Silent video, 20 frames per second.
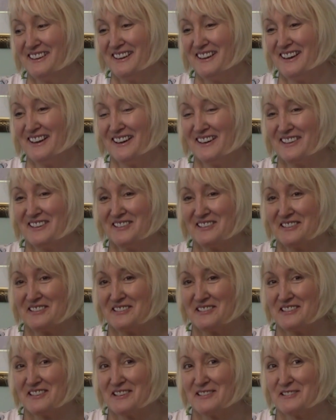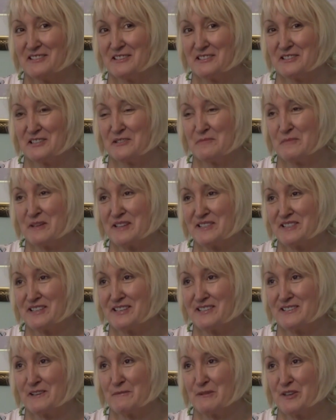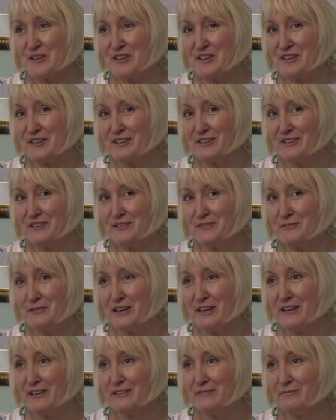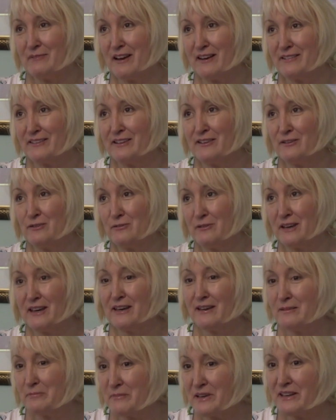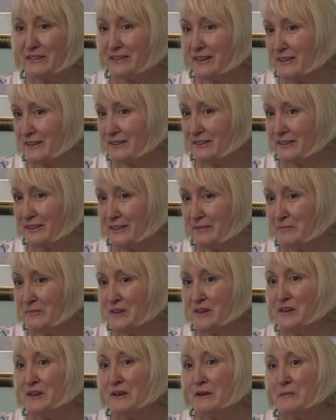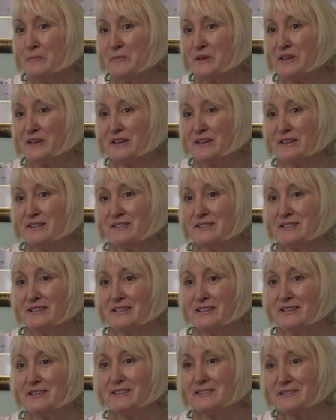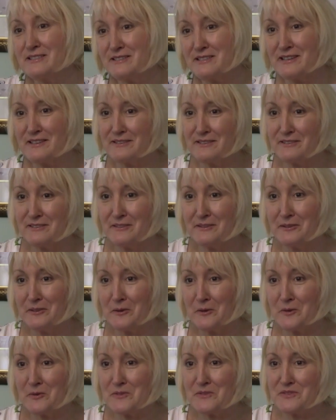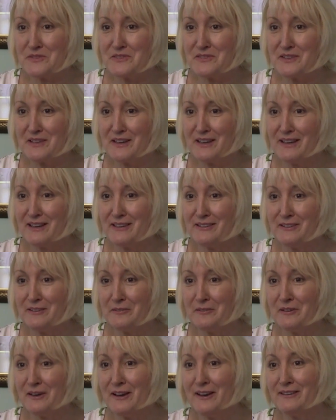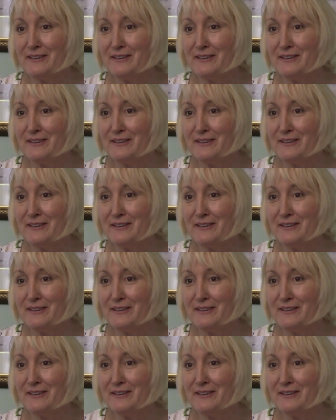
Yeah, it just makes sense. I mean, I think you can make that claim because it is 1/10 of the dose, and